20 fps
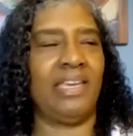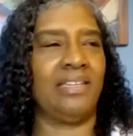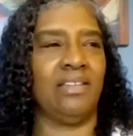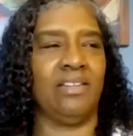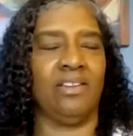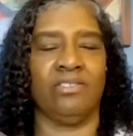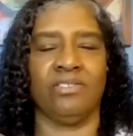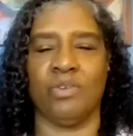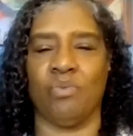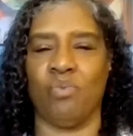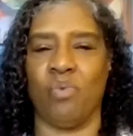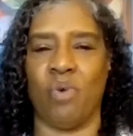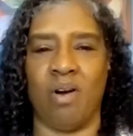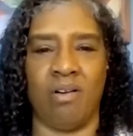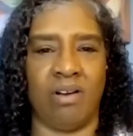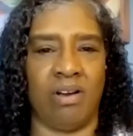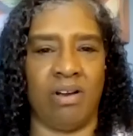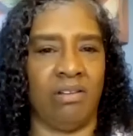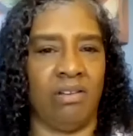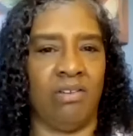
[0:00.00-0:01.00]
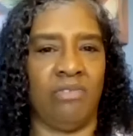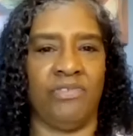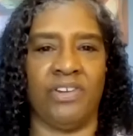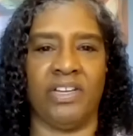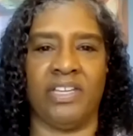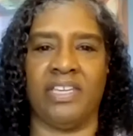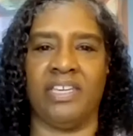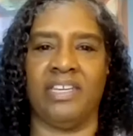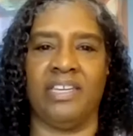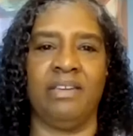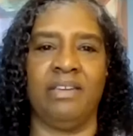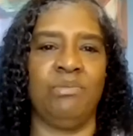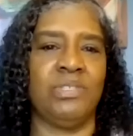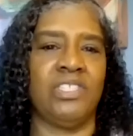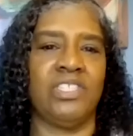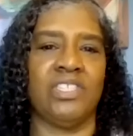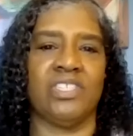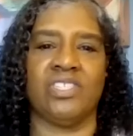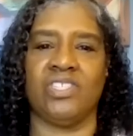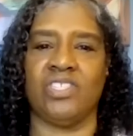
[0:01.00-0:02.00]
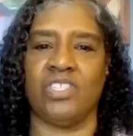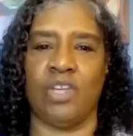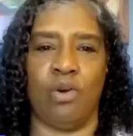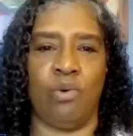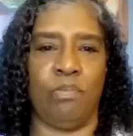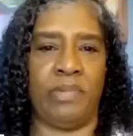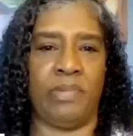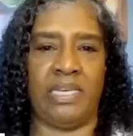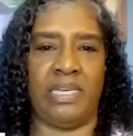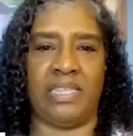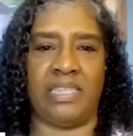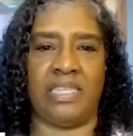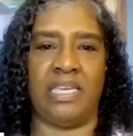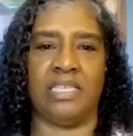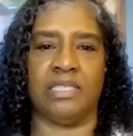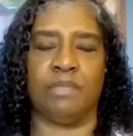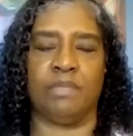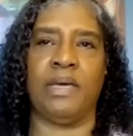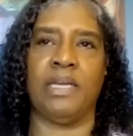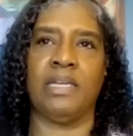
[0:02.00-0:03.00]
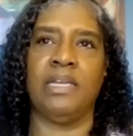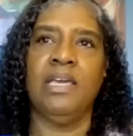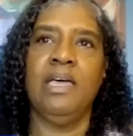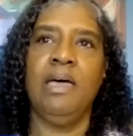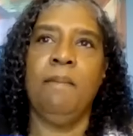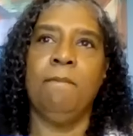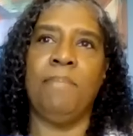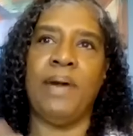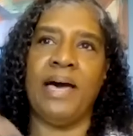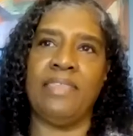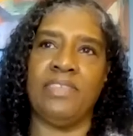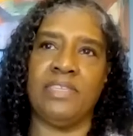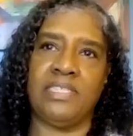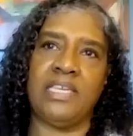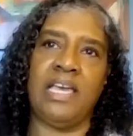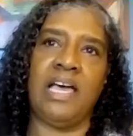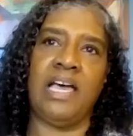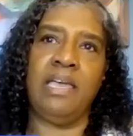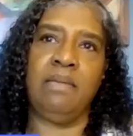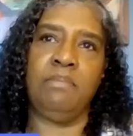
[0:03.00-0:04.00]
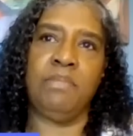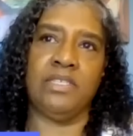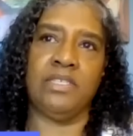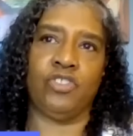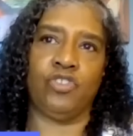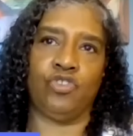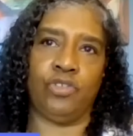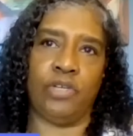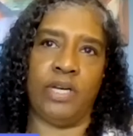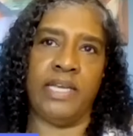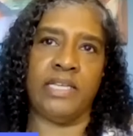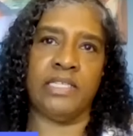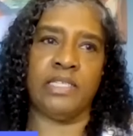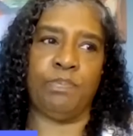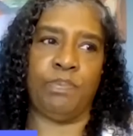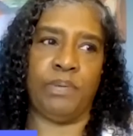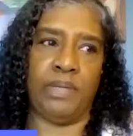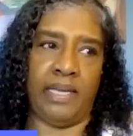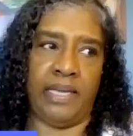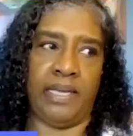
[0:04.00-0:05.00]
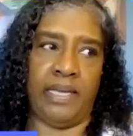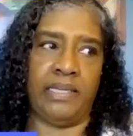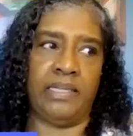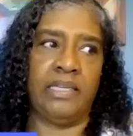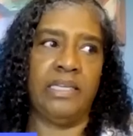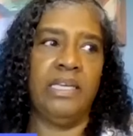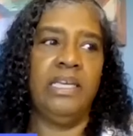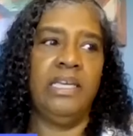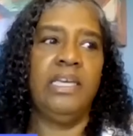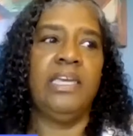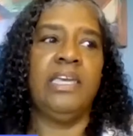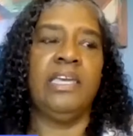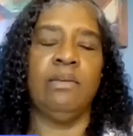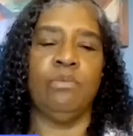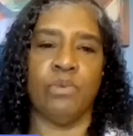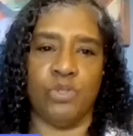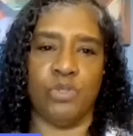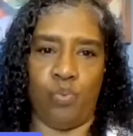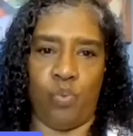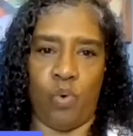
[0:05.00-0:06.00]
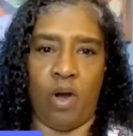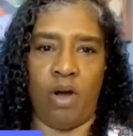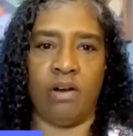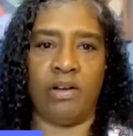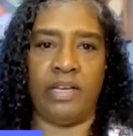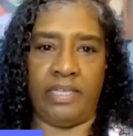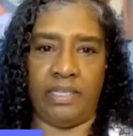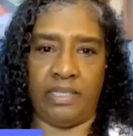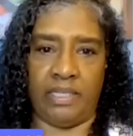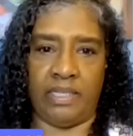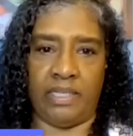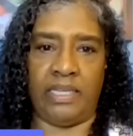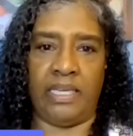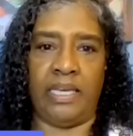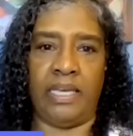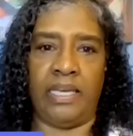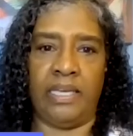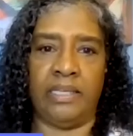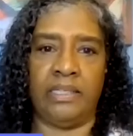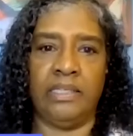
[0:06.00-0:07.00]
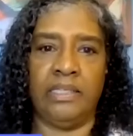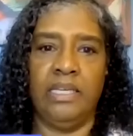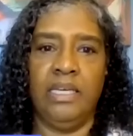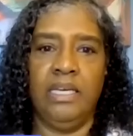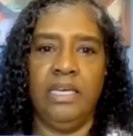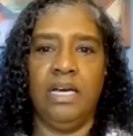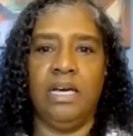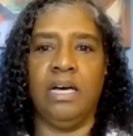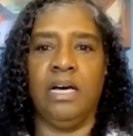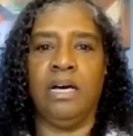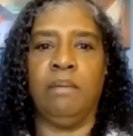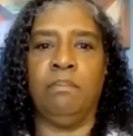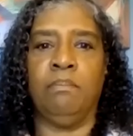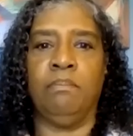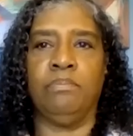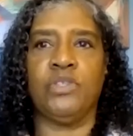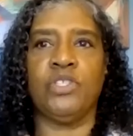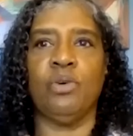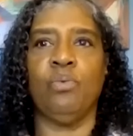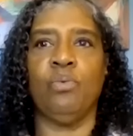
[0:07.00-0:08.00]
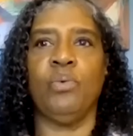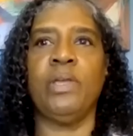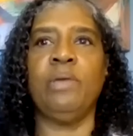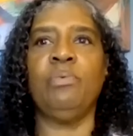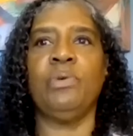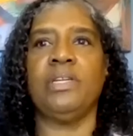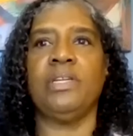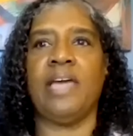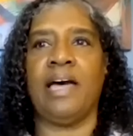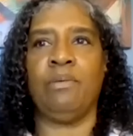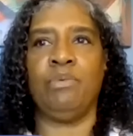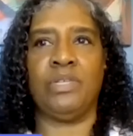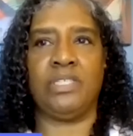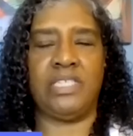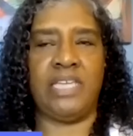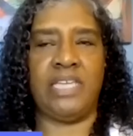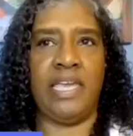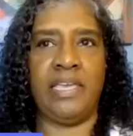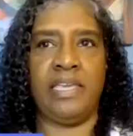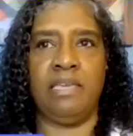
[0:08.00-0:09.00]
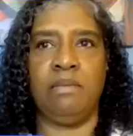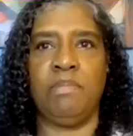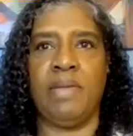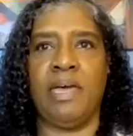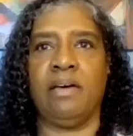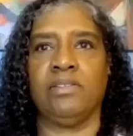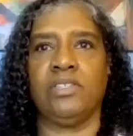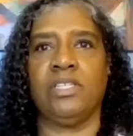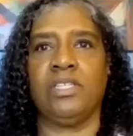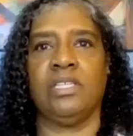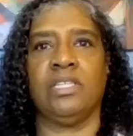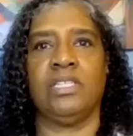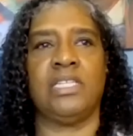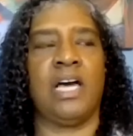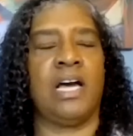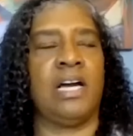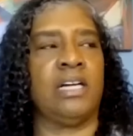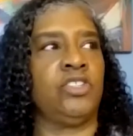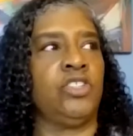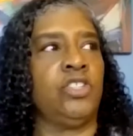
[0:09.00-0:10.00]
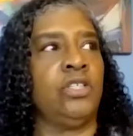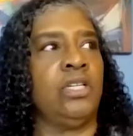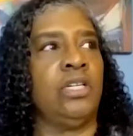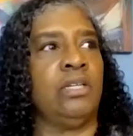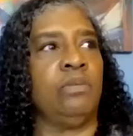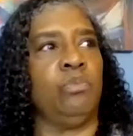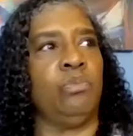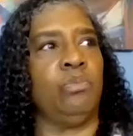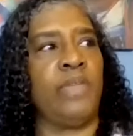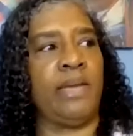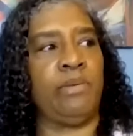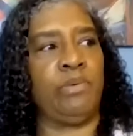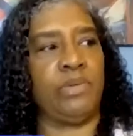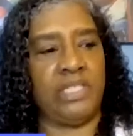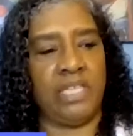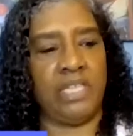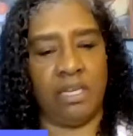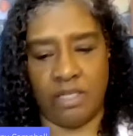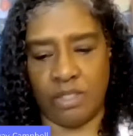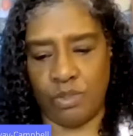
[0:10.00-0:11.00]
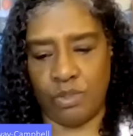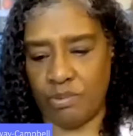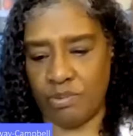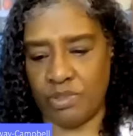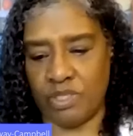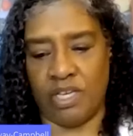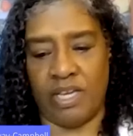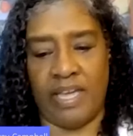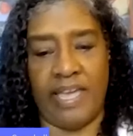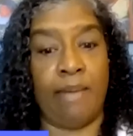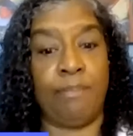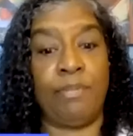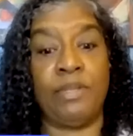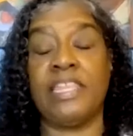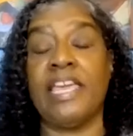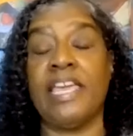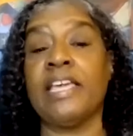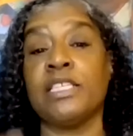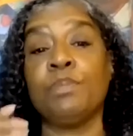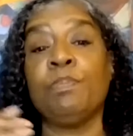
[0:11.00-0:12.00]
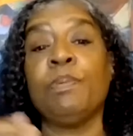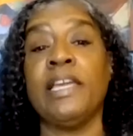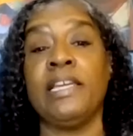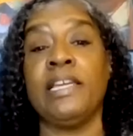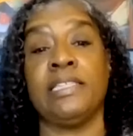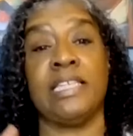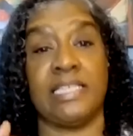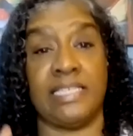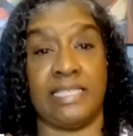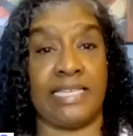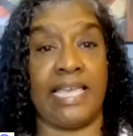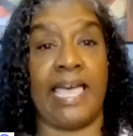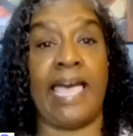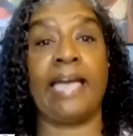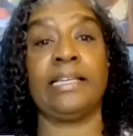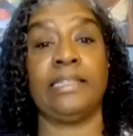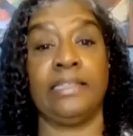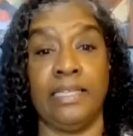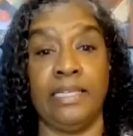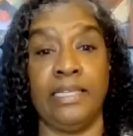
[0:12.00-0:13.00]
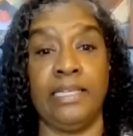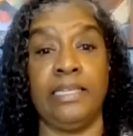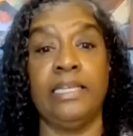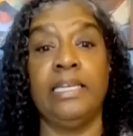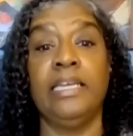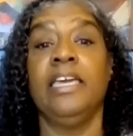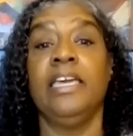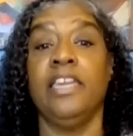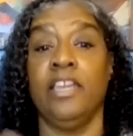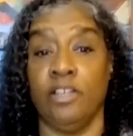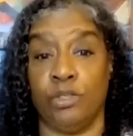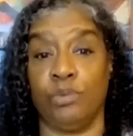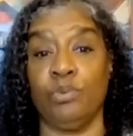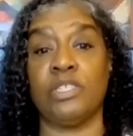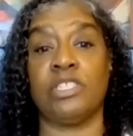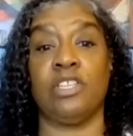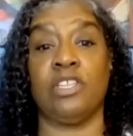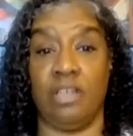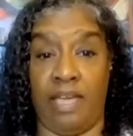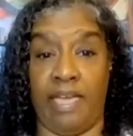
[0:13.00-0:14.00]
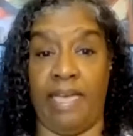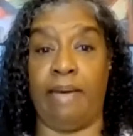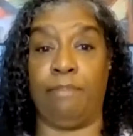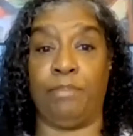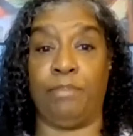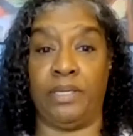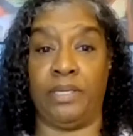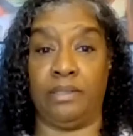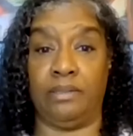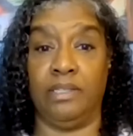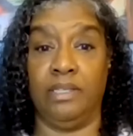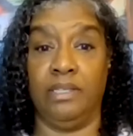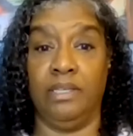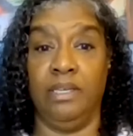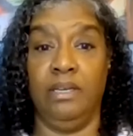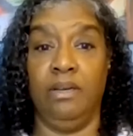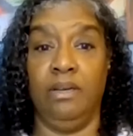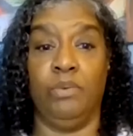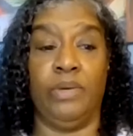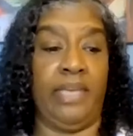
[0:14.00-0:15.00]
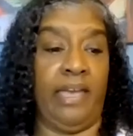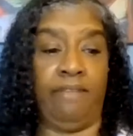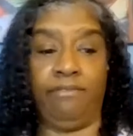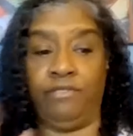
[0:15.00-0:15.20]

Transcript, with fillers: He had to learn to walk all over again. It was just so many things. But by the time his transplant, he was walking again. So I would take him out to the doctor and they would tell us what was going to happen. They explained exactly, here's what's going to happen. We